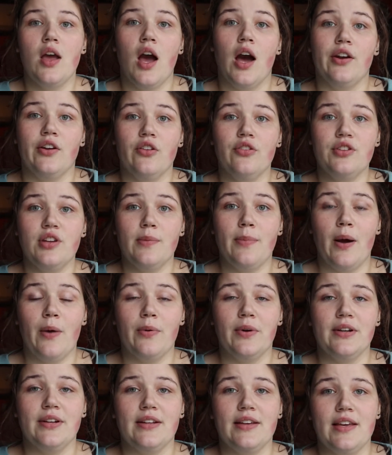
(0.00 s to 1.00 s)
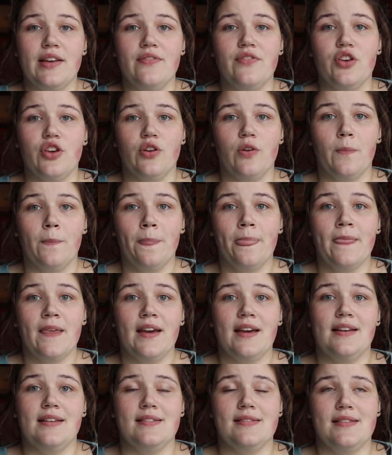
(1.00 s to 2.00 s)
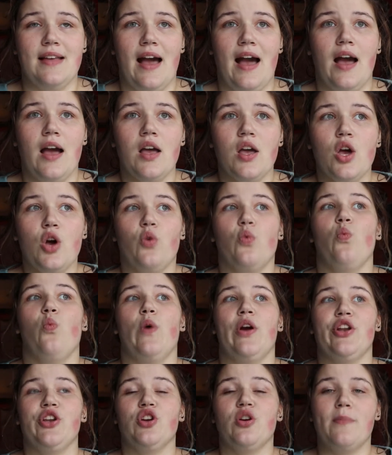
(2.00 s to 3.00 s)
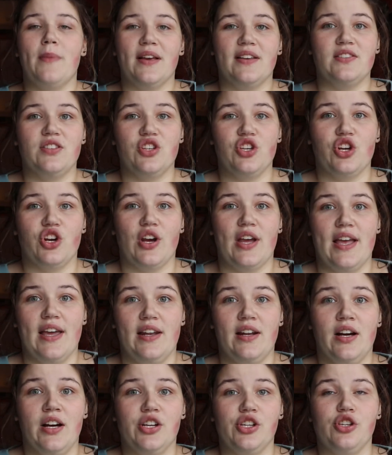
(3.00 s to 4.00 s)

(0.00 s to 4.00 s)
Another tip I wanted to give you is that when you're mixing your henna,